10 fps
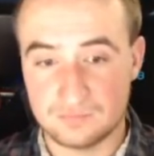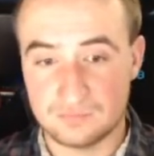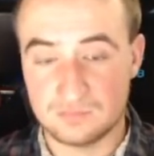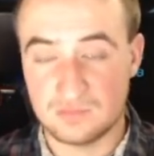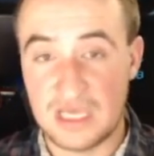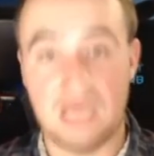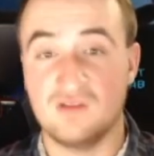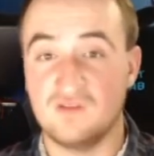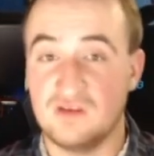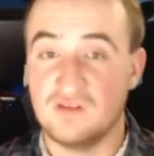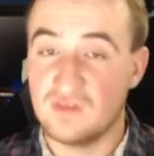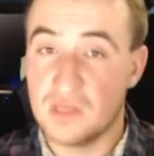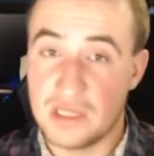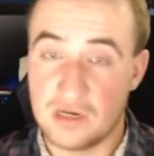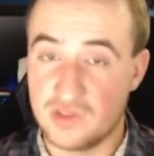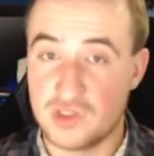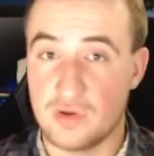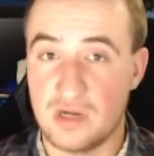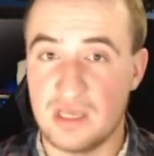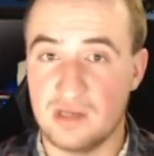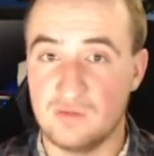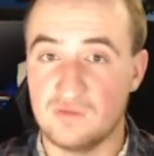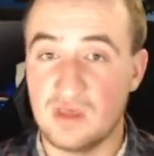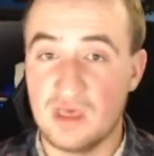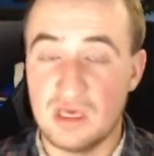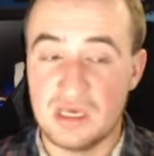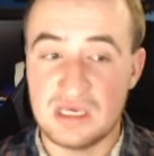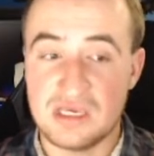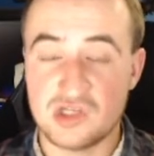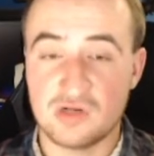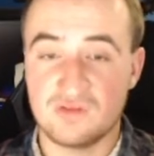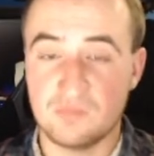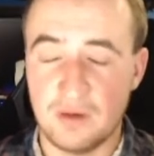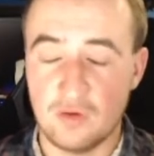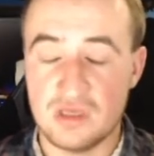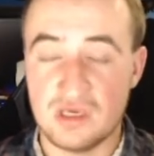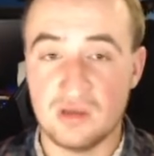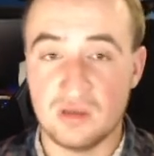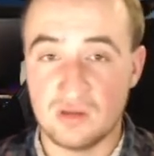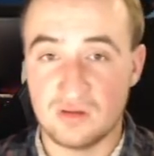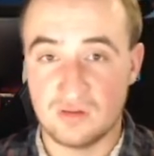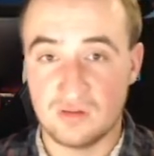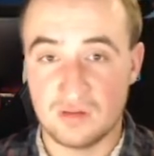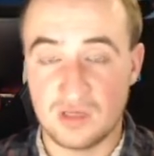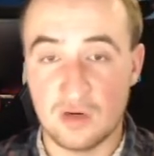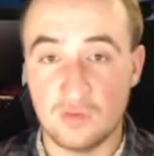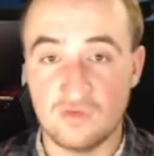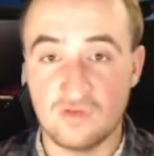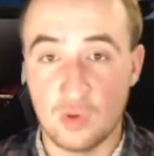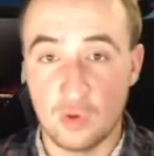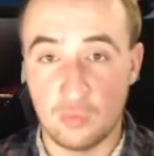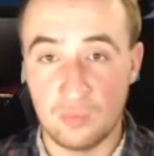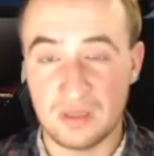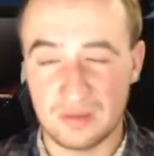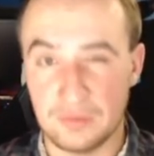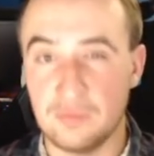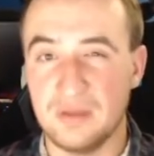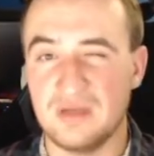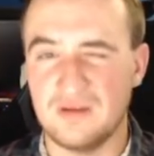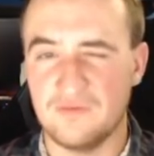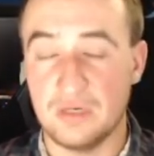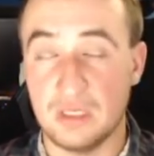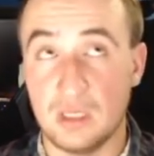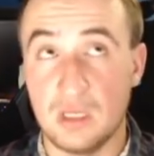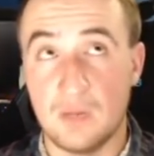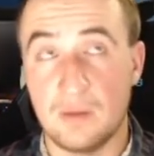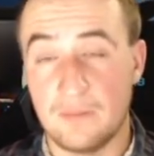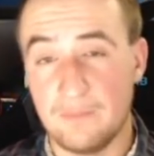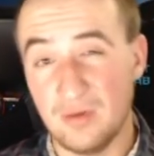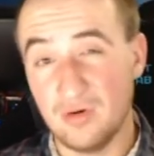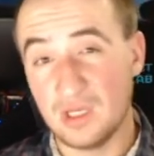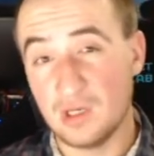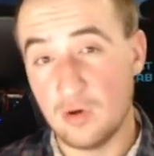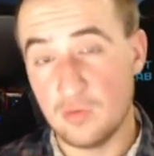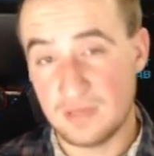Kansas, there's tornadoes. Each of those building codes will be a little bit different, but a building code being